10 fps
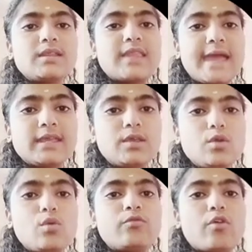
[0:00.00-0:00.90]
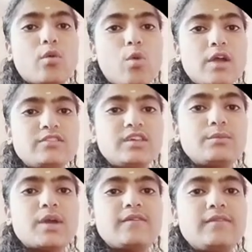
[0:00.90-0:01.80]
Thank you for
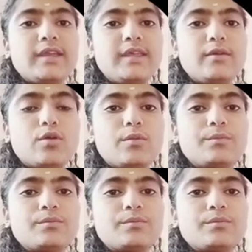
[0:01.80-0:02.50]
watching my video.